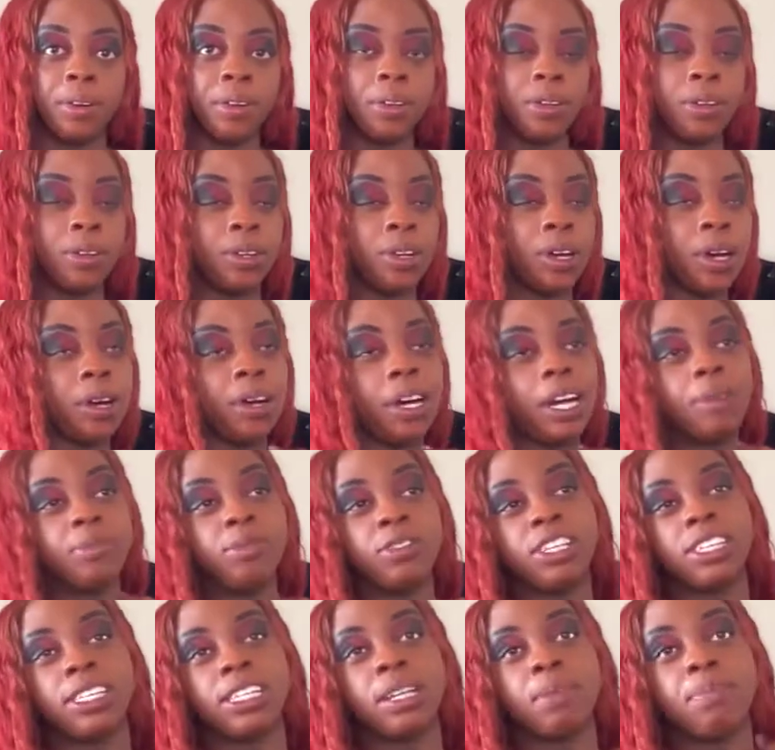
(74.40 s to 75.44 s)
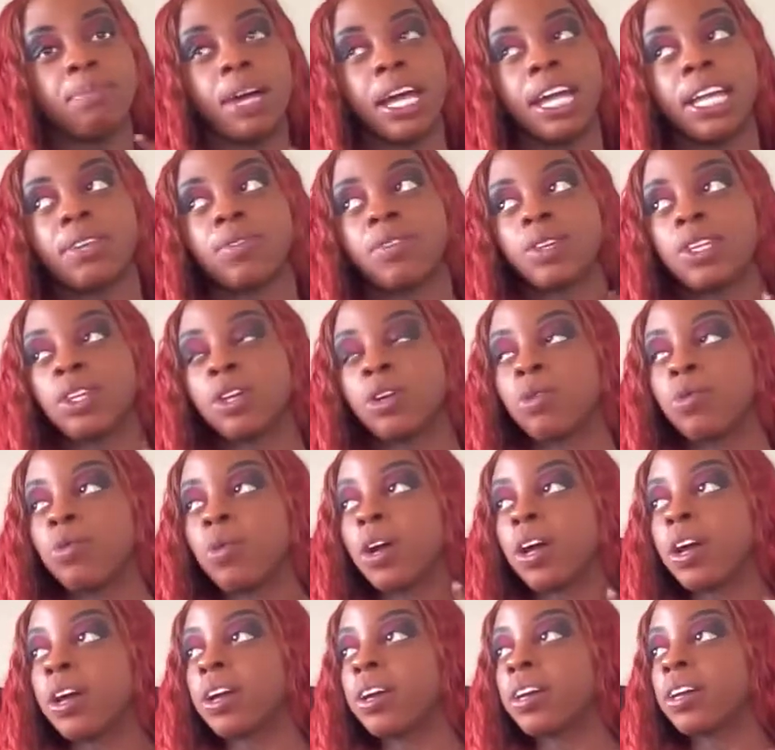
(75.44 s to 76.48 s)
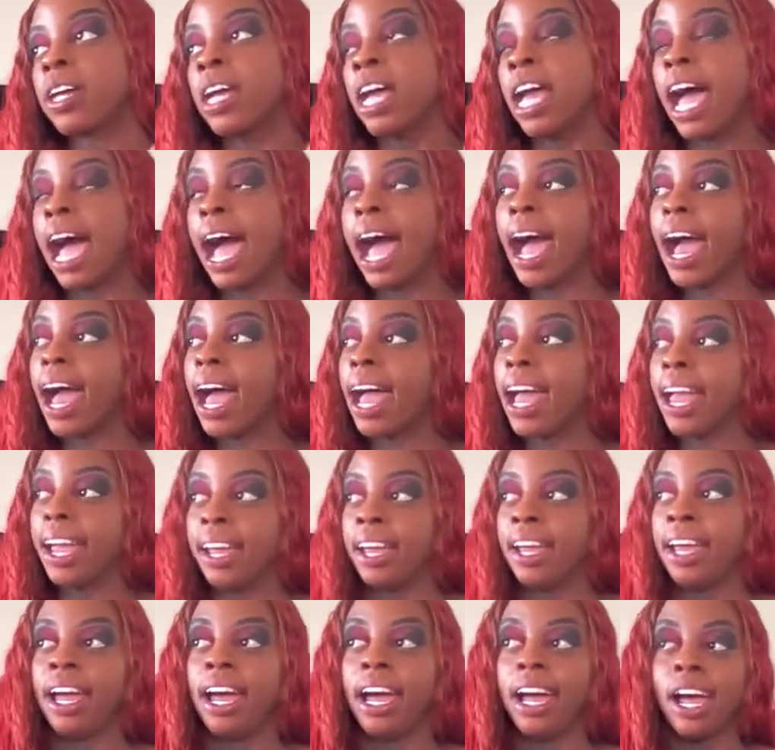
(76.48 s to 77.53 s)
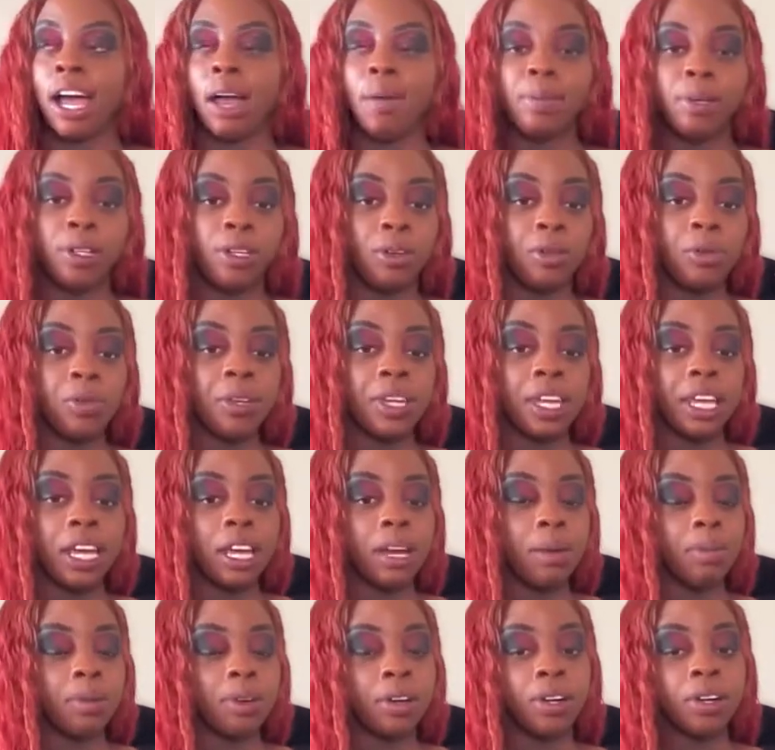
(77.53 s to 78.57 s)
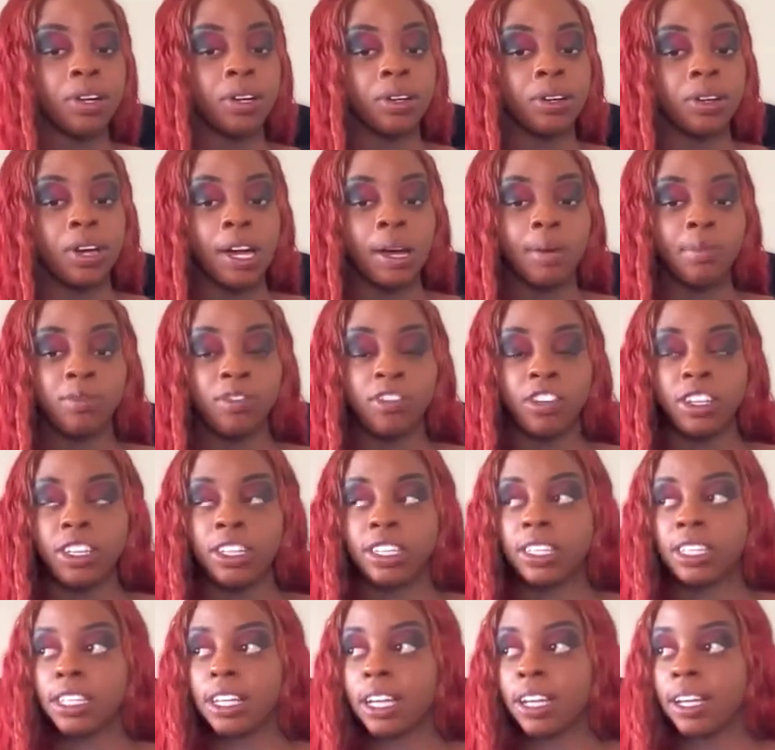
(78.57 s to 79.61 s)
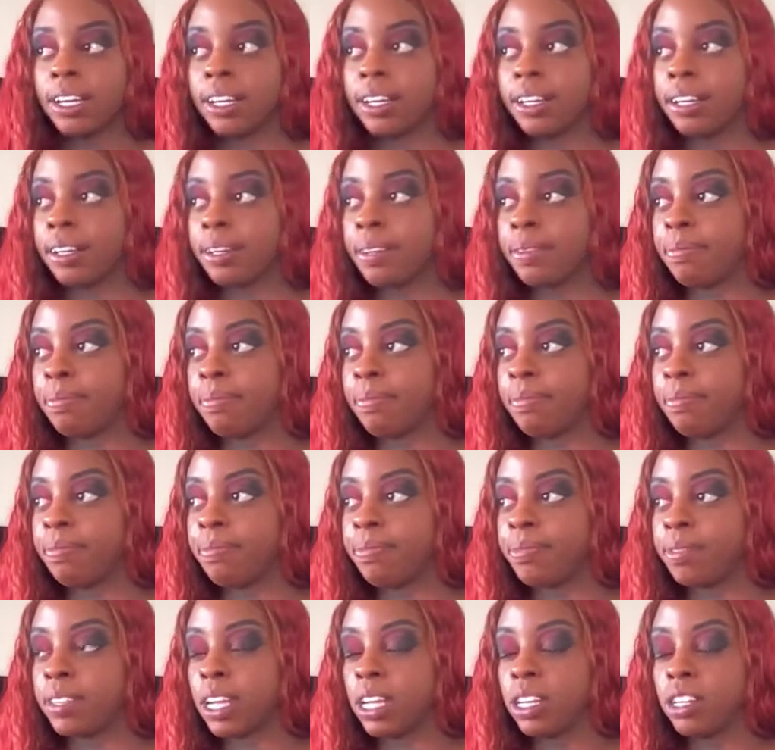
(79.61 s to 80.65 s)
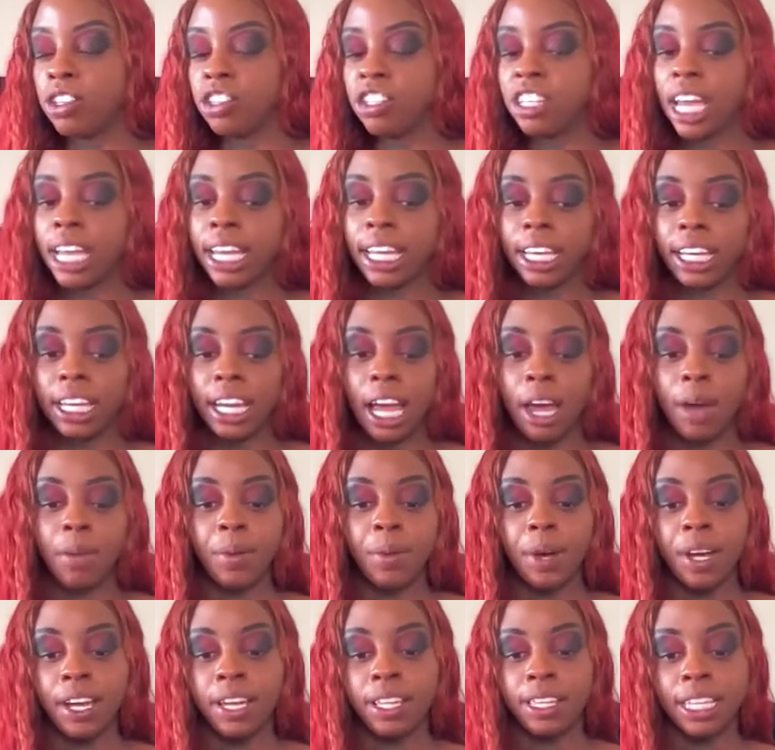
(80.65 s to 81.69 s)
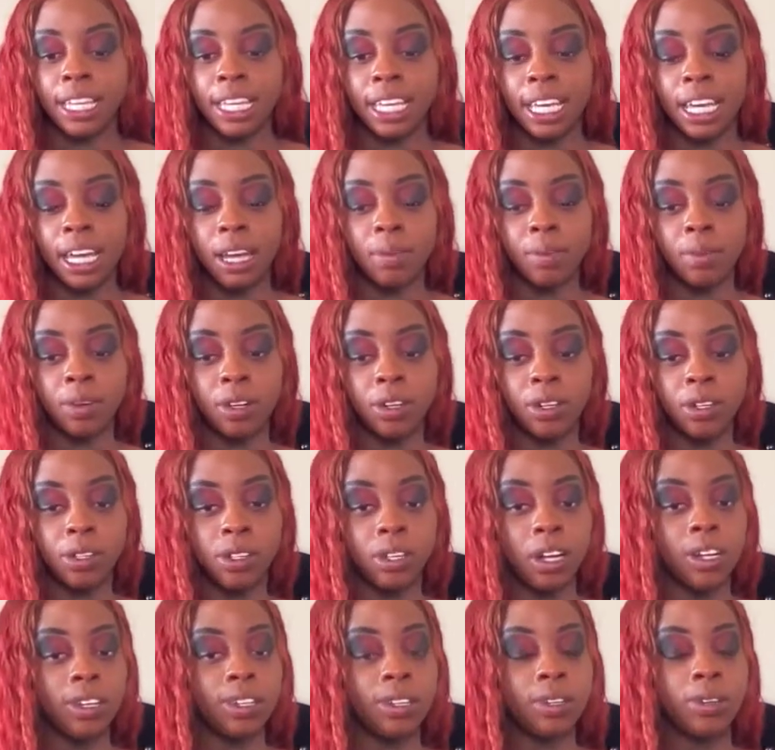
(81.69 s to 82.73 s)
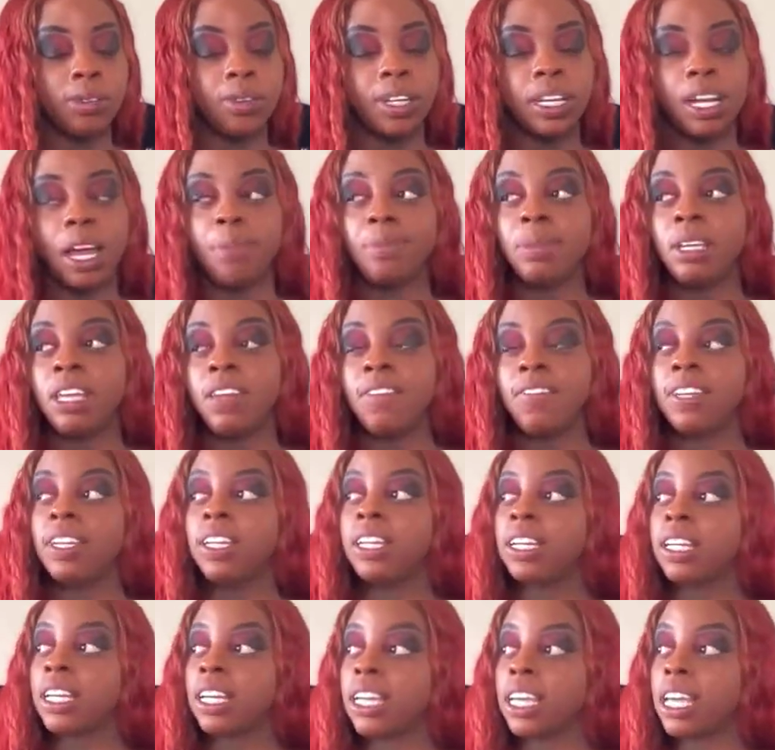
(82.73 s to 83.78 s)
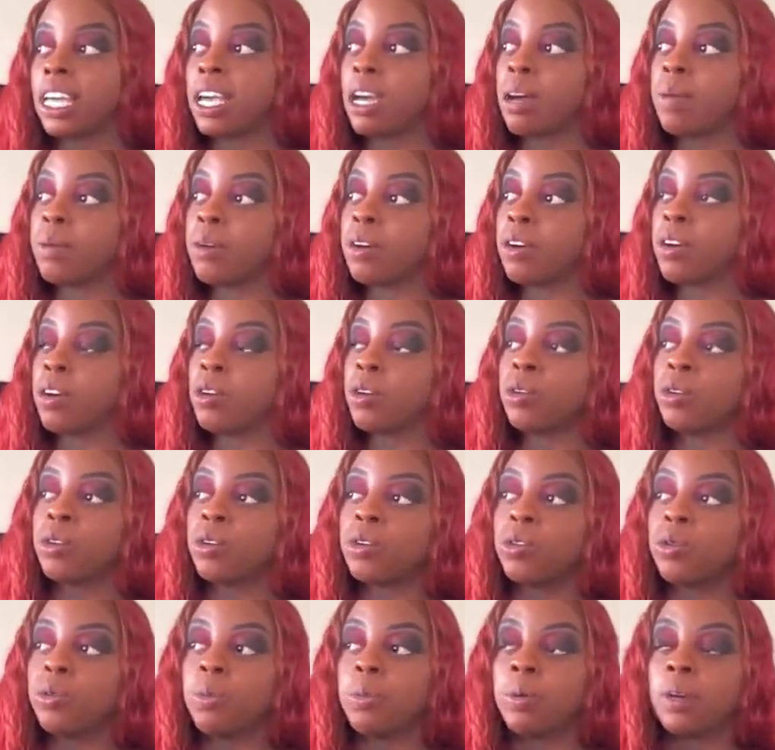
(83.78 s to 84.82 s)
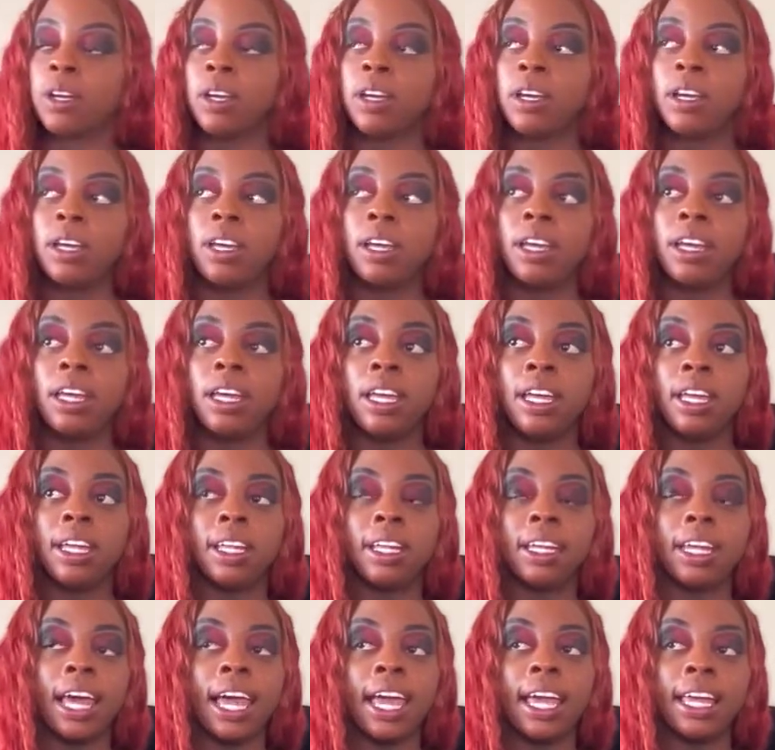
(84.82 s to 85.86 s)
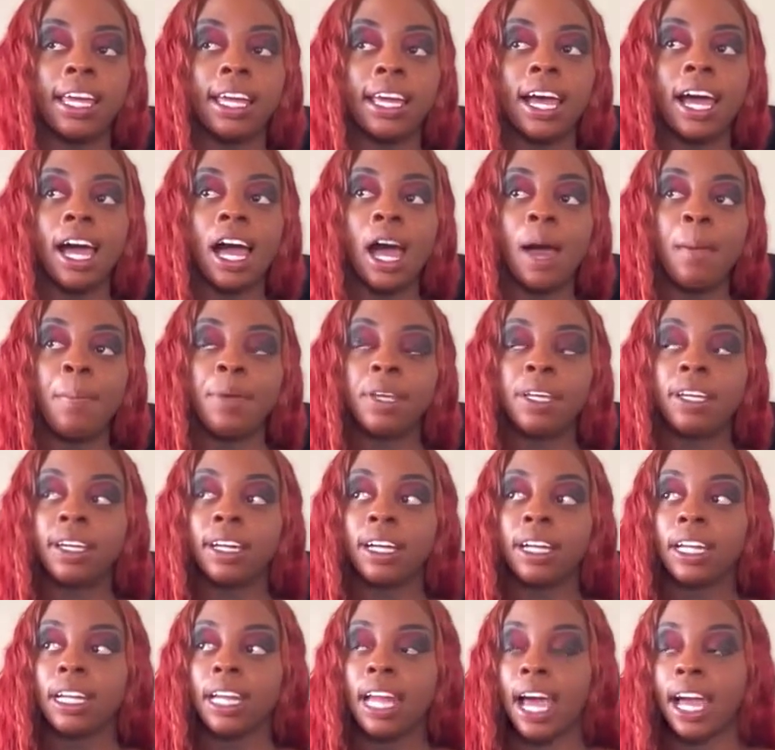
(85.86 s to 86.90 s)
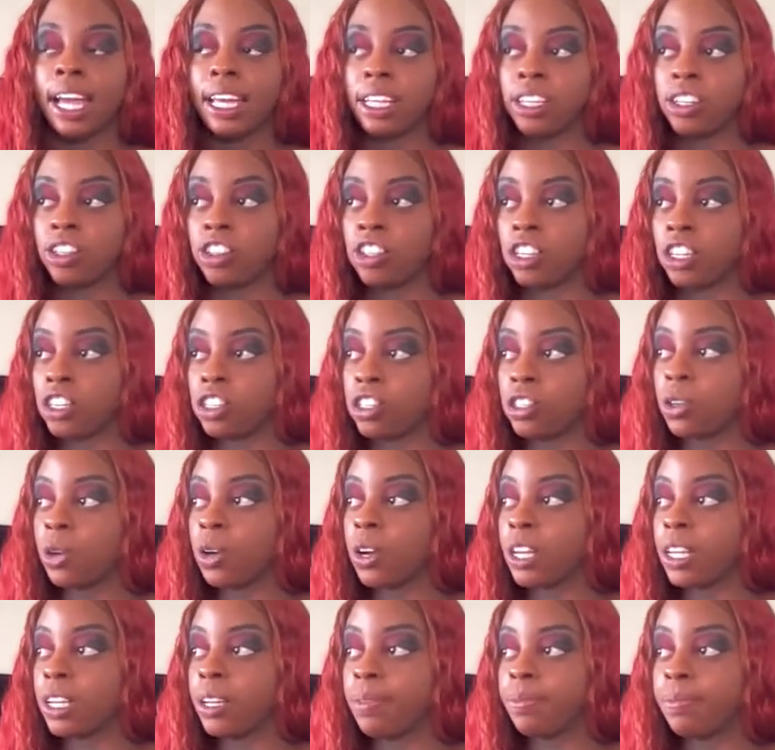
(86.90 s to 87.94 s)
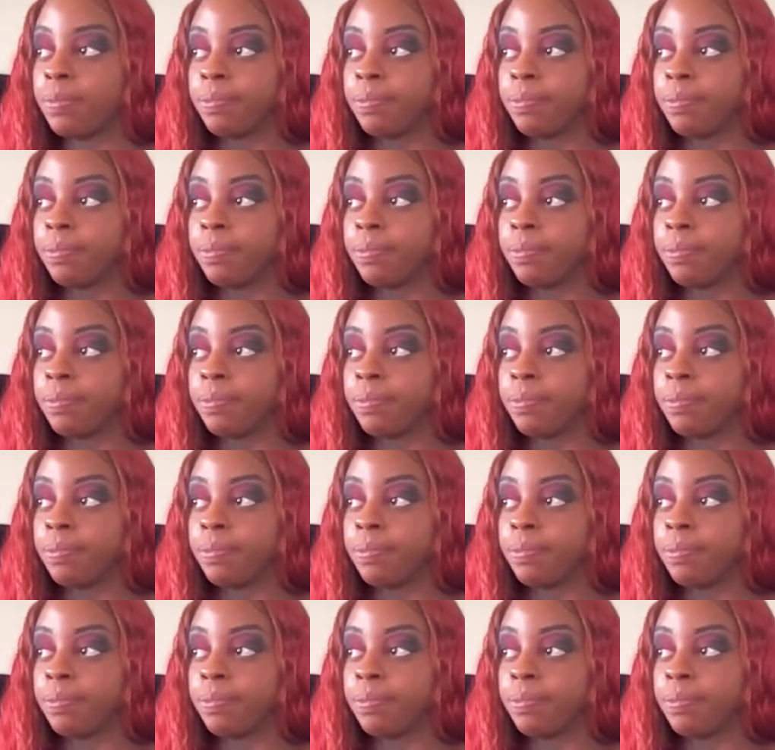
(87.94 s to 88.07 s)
you know, I'm just admiring your work. Hi, I'm a new cam girl. I'm just um checking out what other cam girls are doing. I'm even in a cam girl group. And like I've been clocking shit, shorty.